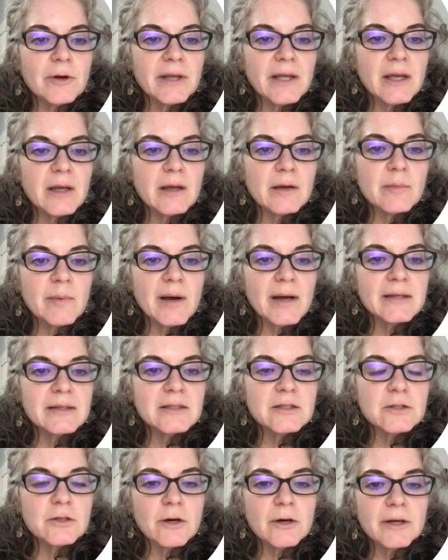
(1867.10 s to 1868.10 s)
gigabytes
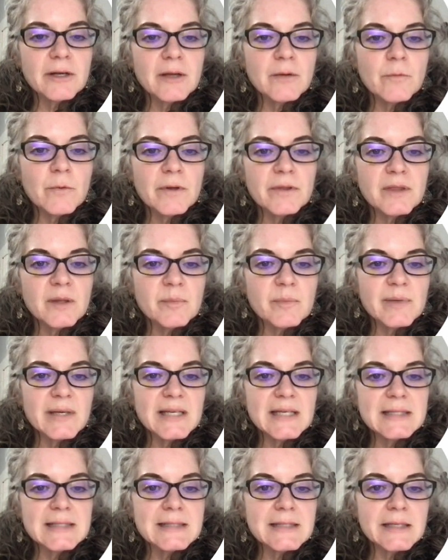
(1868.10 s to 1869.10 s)
starting with the
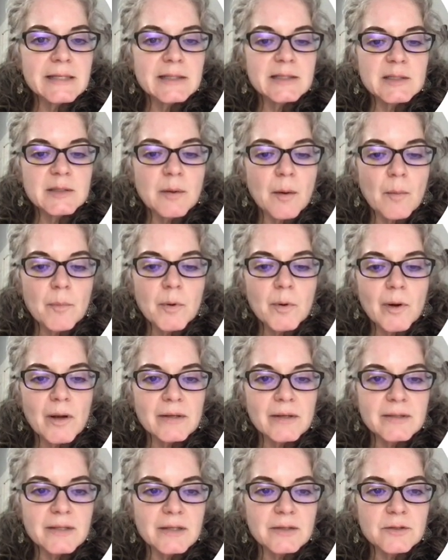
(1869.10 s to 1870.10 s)
P6
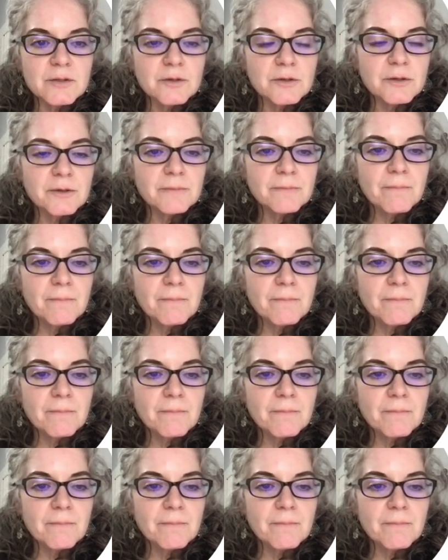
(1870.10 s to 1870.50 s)
processor.